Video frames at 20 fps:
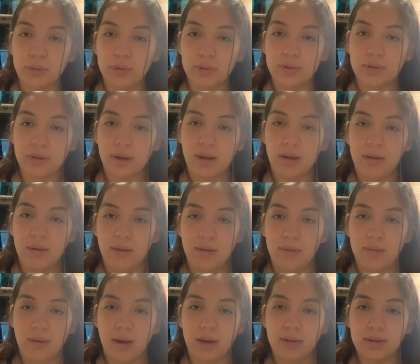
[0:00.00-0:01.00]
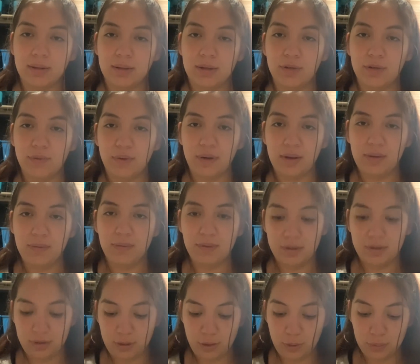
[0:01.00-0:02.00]
and that's if I even
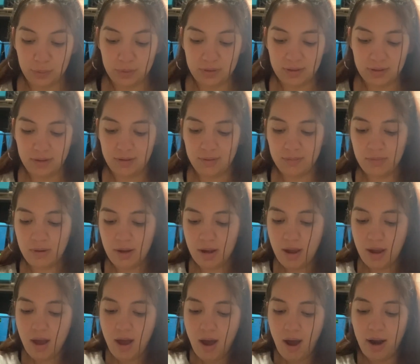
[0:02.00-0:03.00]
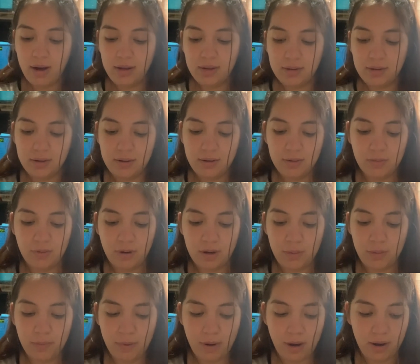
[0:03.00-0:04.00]
use them. I didn't want to buy
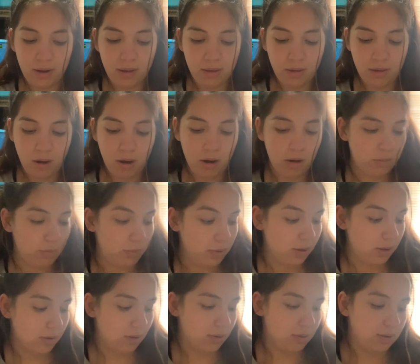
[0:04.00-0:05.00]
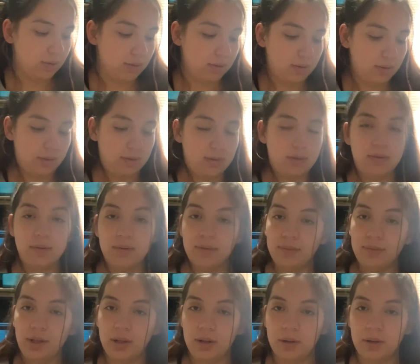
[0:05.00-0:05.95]
a lot because, you know,